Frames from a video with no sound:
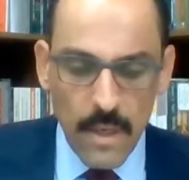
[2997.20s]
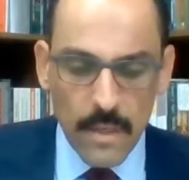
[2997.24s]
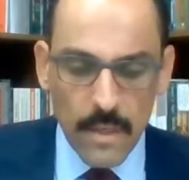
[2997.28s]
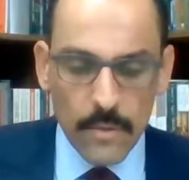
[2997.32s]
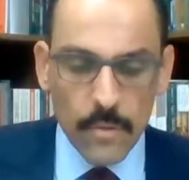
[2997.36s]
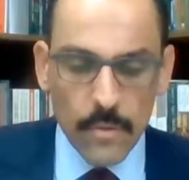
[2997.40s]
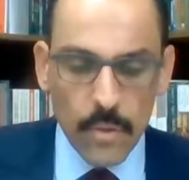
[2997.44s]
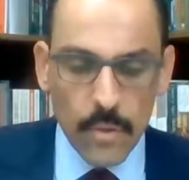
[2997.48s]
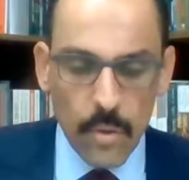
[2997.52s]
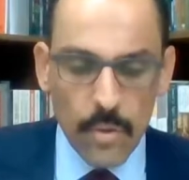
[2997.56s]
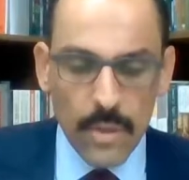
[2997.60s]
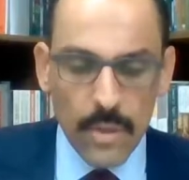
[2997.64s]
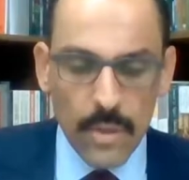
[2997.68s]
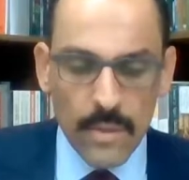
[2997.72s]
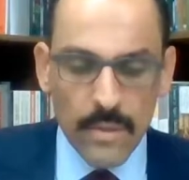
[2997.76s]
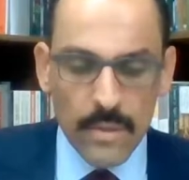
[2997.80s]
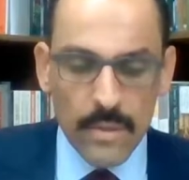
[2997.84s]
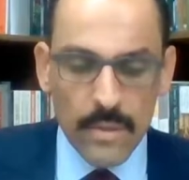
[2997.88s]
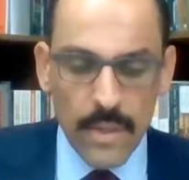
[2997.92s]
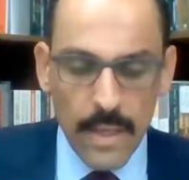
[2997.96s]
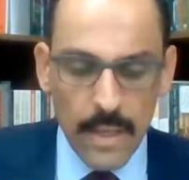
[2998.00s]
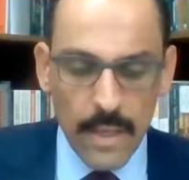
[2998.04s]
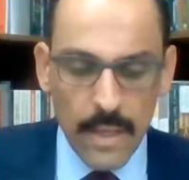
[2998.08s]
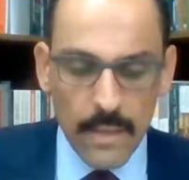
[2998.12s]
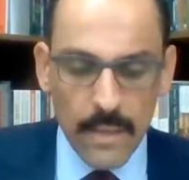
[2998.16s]
and no
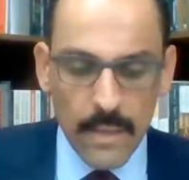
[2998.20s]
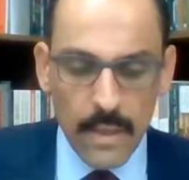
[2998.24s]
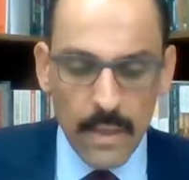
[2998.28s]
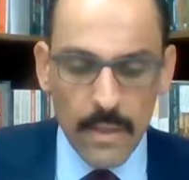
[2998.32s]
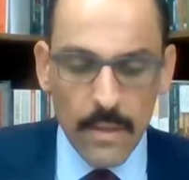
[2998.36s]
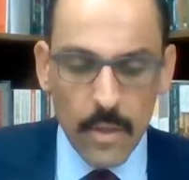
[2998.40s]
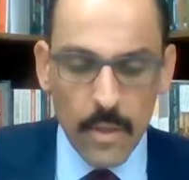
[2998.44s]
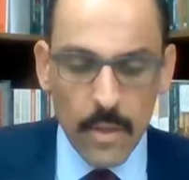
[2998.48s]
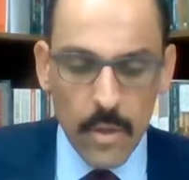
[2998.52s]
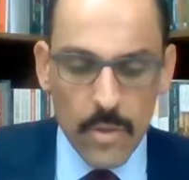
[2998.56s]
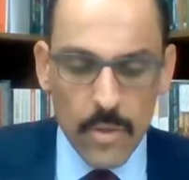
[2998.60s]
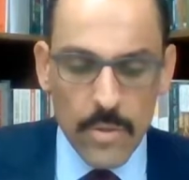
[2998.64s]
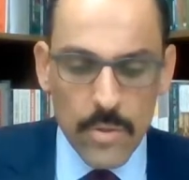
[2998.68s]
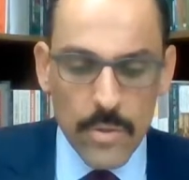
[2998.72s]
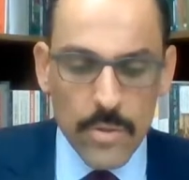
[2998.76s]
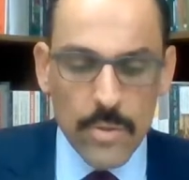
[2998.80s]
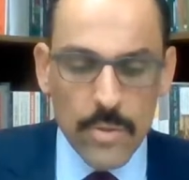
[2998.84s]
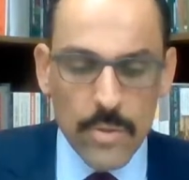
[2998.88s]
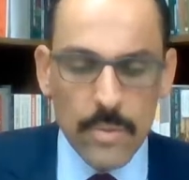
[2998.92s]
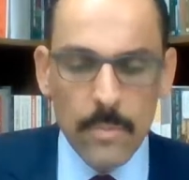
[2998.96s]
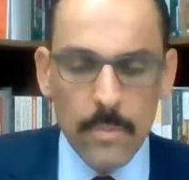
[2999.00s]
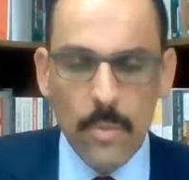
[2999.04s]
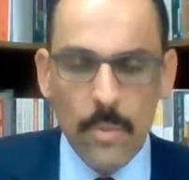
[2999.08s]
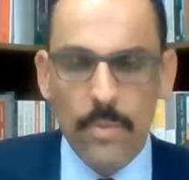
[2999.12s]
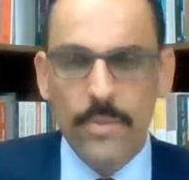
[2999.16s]
other ally
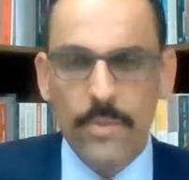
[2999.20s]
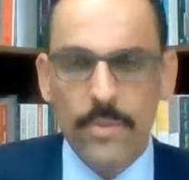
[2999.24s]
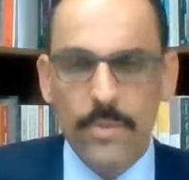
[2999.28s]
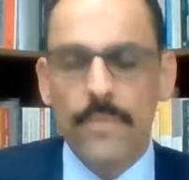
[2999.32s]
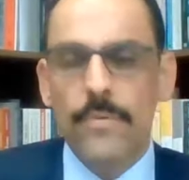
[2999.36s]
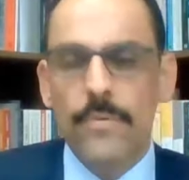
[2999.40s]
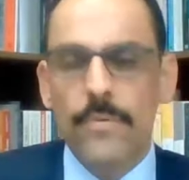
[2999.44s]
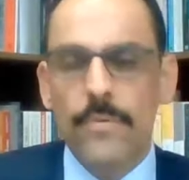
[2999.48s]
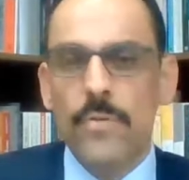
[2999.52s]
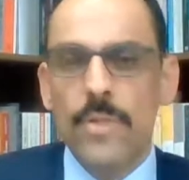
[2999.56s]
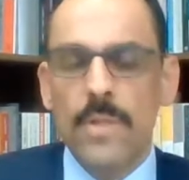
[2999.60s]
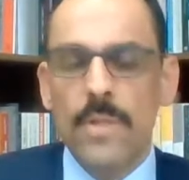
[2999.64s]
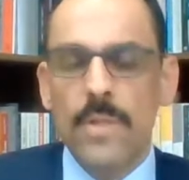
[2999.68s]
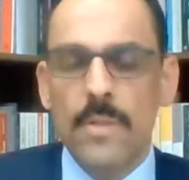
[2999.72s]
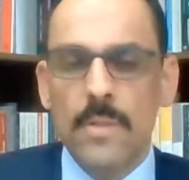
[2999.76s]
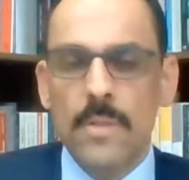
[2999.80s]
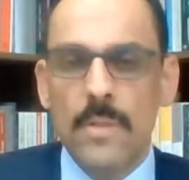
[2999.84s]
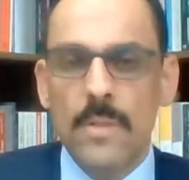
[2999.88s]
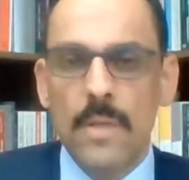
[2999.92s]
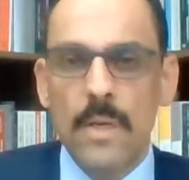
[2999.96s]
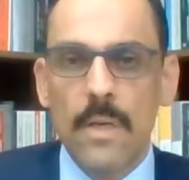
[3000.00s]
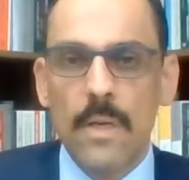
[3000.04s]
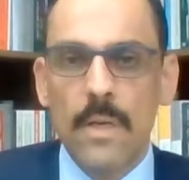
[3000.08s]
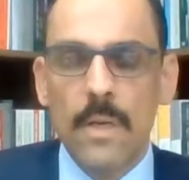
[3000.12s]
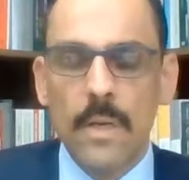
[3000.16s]
hosts more
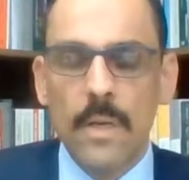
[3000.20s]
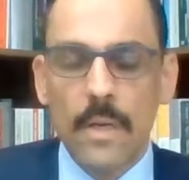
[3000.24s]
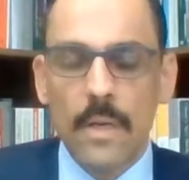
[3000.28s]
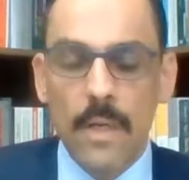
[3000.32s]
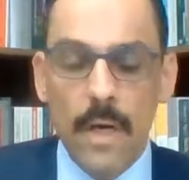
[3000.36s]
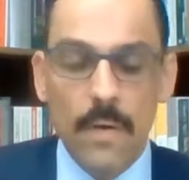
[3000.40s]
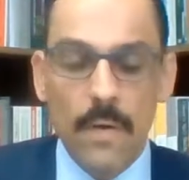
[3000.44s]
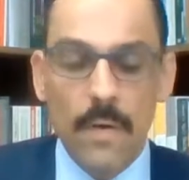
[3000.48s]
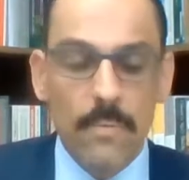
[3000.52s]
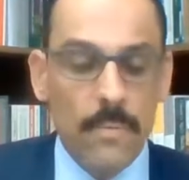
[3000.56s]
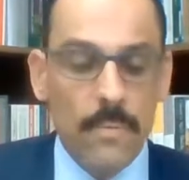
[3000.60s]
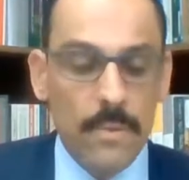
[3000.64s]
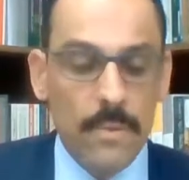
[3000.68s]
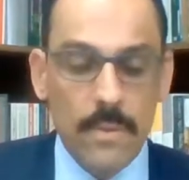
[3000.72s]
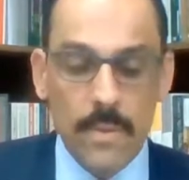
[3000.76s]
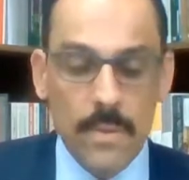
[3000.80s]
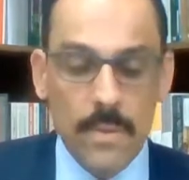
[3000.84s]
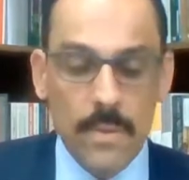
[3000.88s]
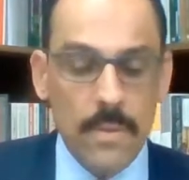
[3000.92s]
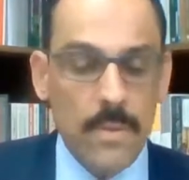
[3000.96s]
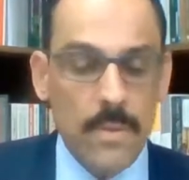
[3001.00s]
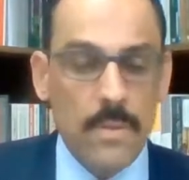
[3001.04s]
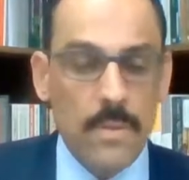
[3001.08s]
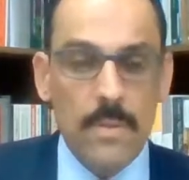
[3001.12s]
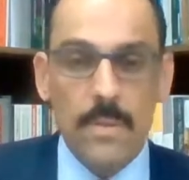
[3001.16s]
refugees. Now,
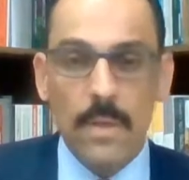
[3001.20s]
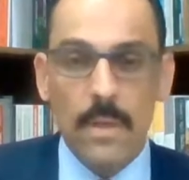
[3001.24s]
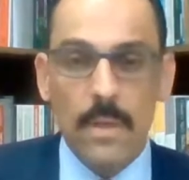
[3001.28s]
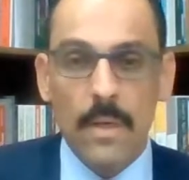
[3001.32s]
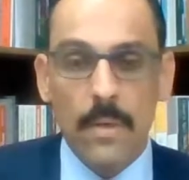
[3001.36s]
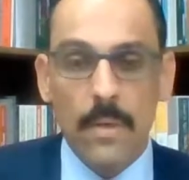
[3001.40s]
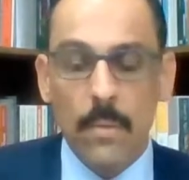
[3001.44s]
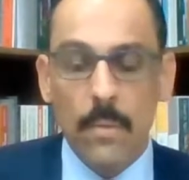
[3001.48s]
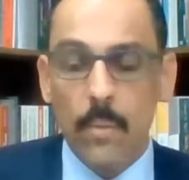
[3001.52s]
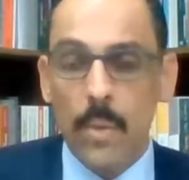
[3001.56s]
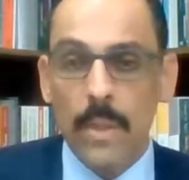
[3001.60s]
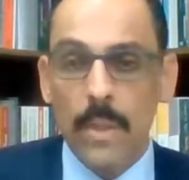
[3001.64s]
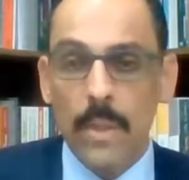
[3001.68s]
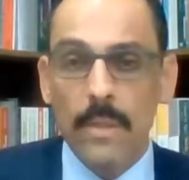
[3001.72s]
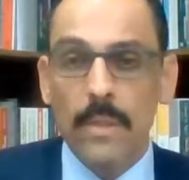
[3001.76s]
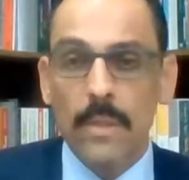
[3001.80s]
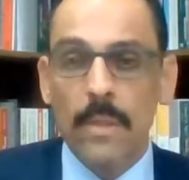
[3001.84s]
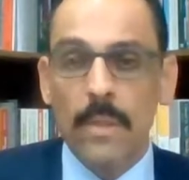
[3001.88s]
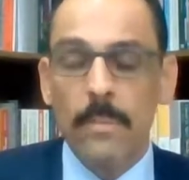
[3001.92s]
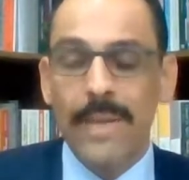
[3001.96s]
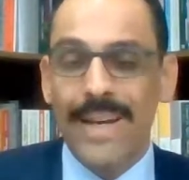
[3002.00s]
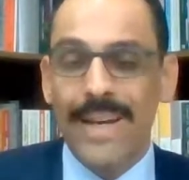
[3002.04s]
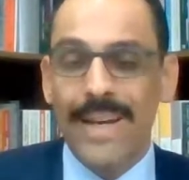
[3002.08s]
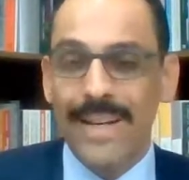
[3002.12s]
this is a welcome